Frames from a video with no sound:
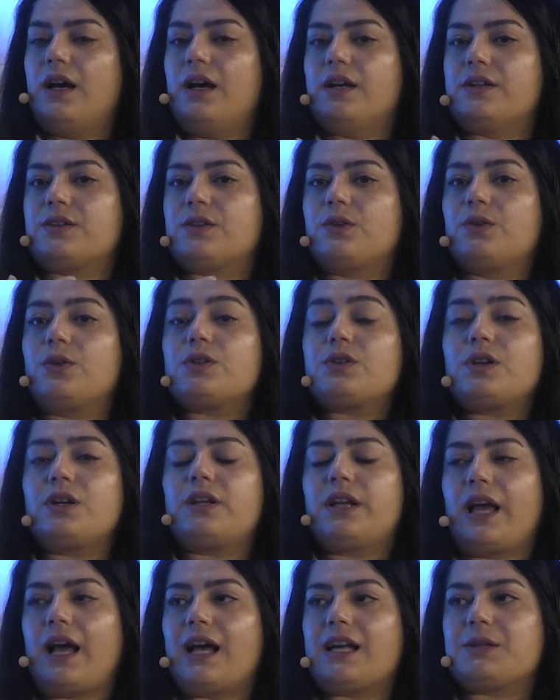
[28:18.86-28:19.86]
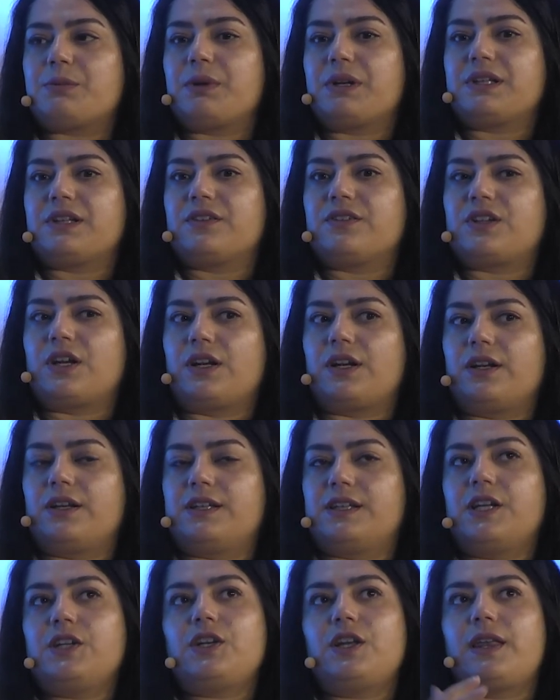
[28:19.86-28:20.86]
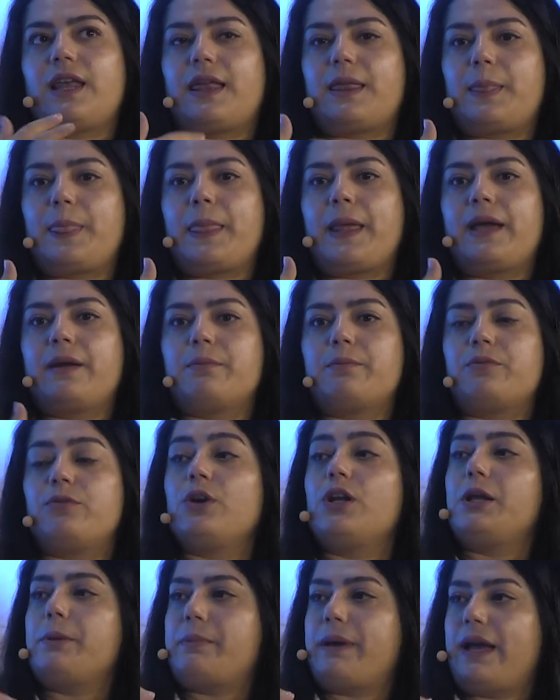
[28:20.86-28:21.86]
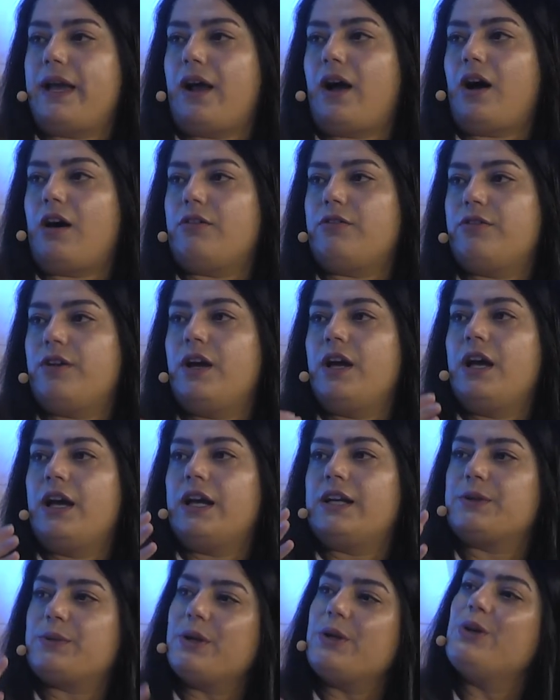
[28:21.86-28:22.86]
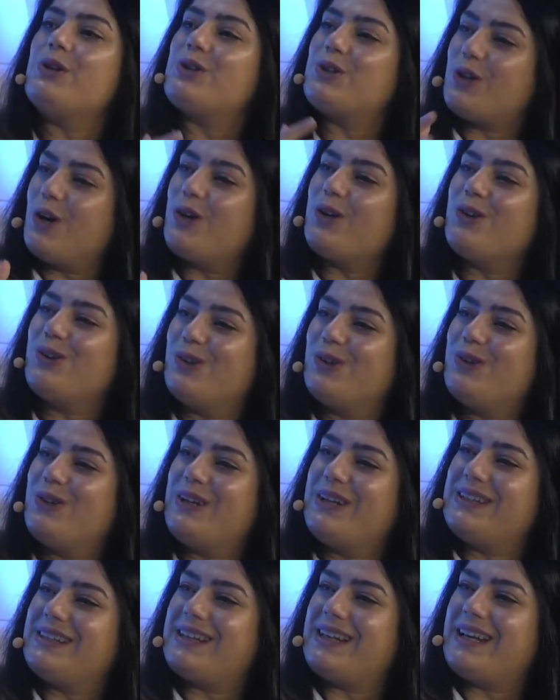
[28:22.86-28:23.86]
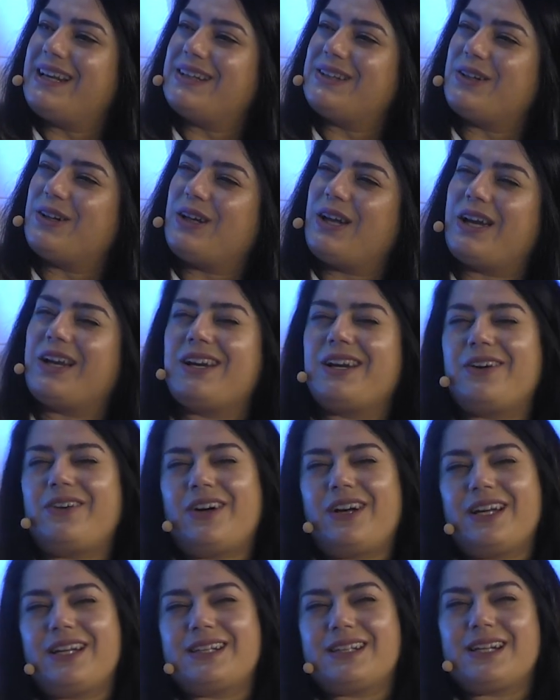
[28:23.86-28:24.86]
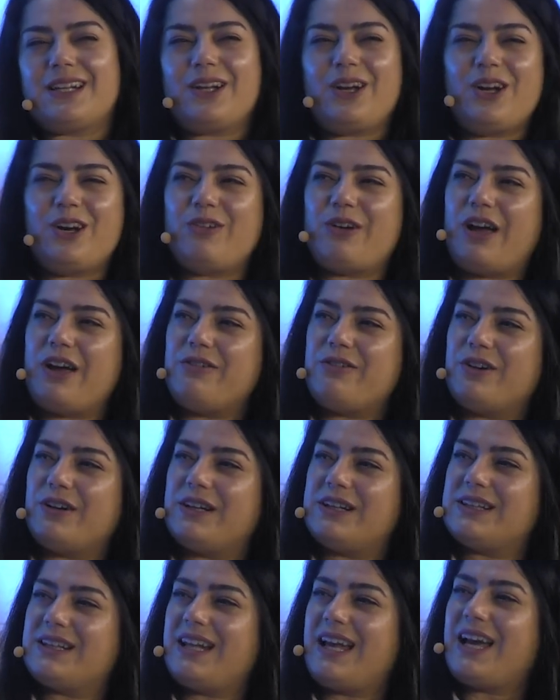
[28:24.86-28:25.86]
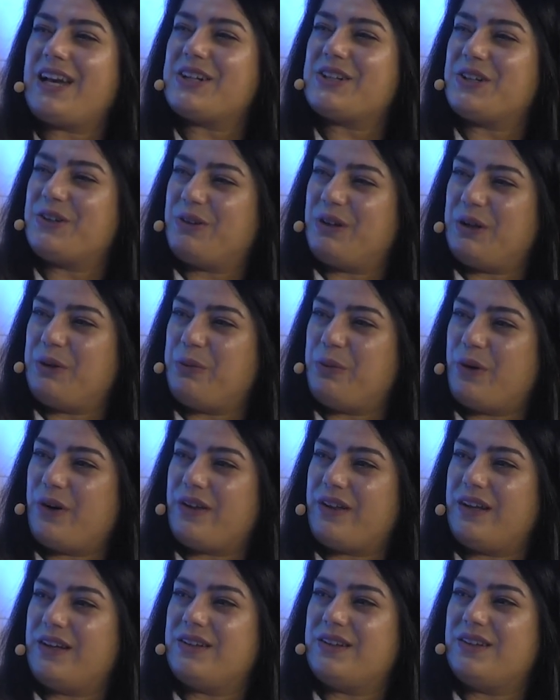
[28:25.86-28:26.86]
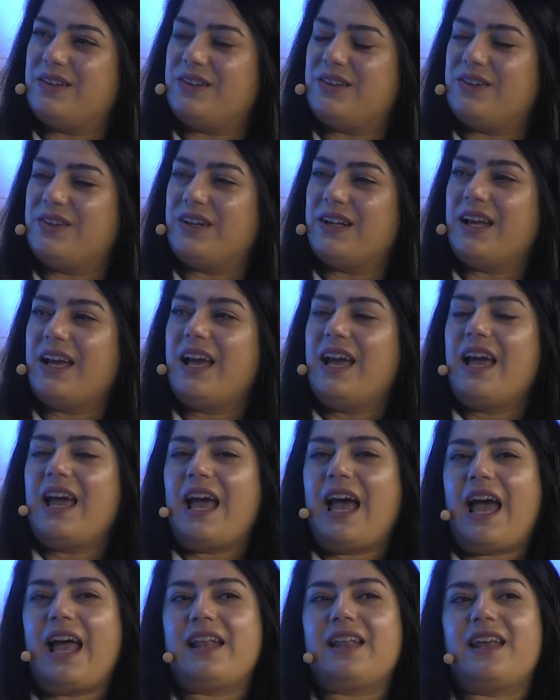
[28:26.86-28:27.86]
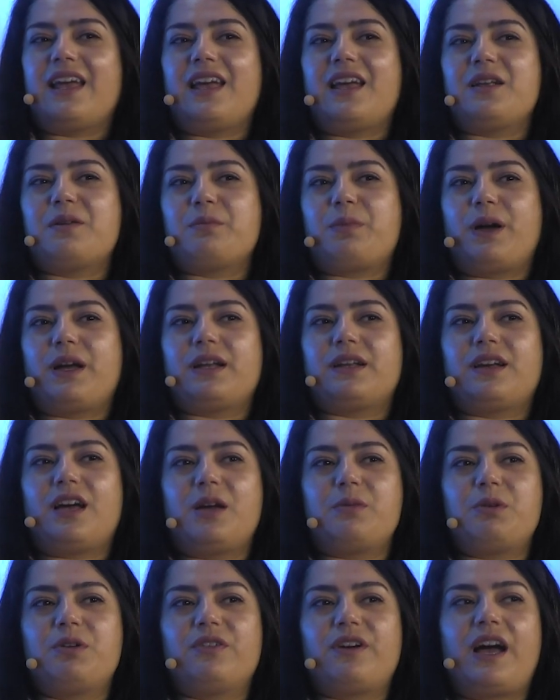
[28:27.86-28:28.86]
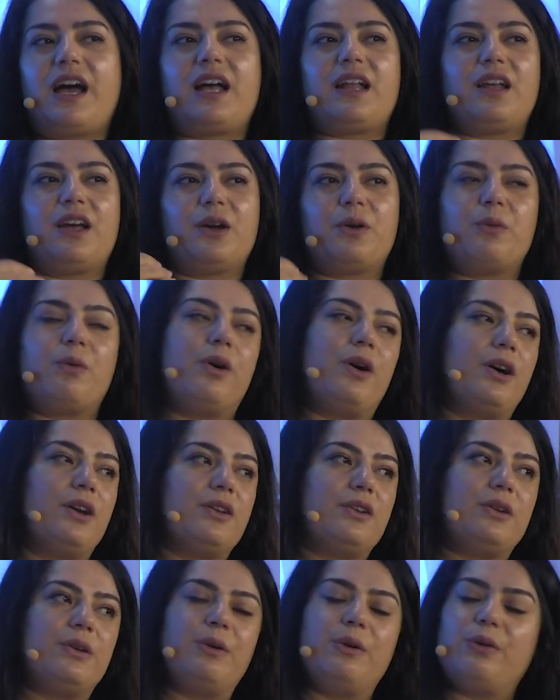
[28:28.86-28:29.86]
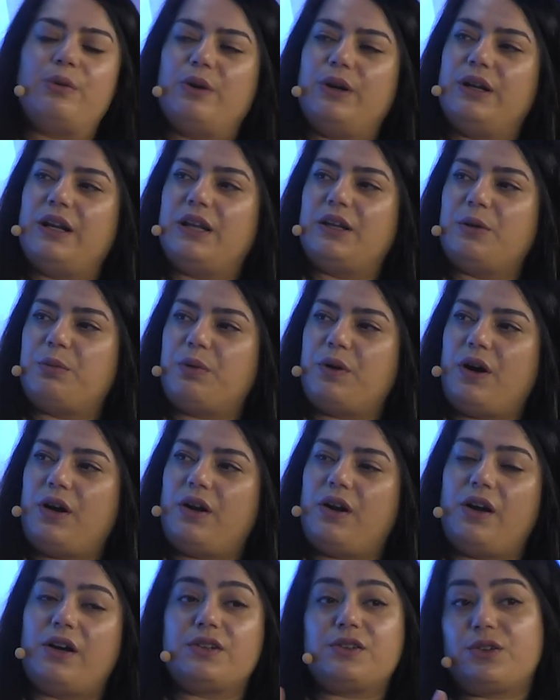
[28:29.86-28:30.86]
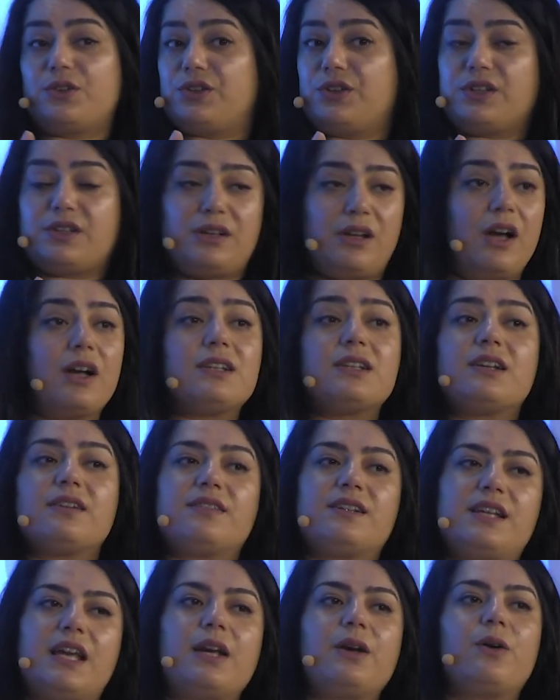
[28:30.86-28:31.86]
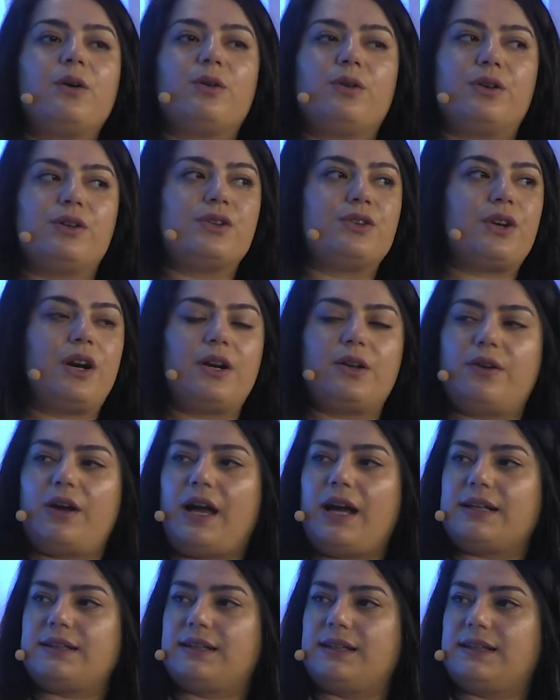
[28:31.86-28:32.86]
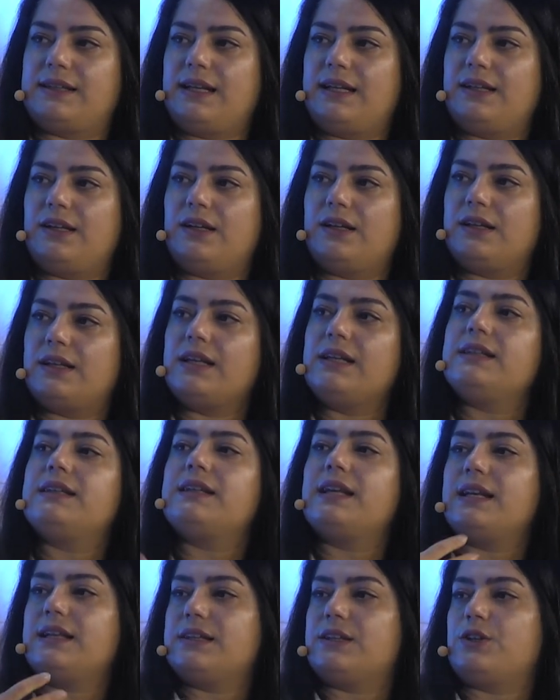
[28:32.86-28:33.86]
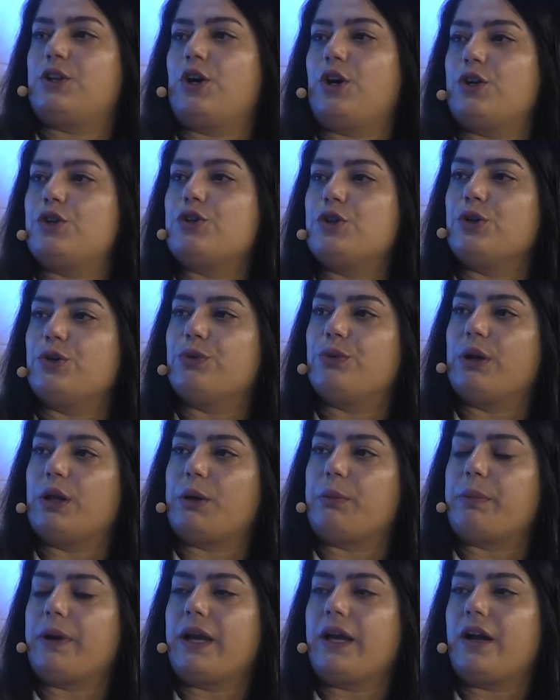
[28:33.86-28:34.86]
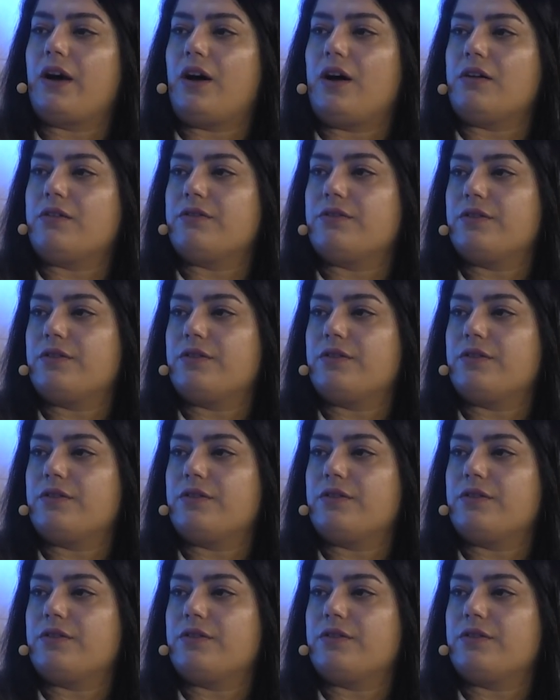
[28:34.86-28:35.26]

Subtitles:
So those are the aspects of standardization that really pay off. Because when you start to do these things, you're like, well, it's a lot of effort. Is it actually really worth it to do it? And then by the time you've had like 1, 2, 3 data products, or just lots of stakeholders trying to access data, these things start to really pay off.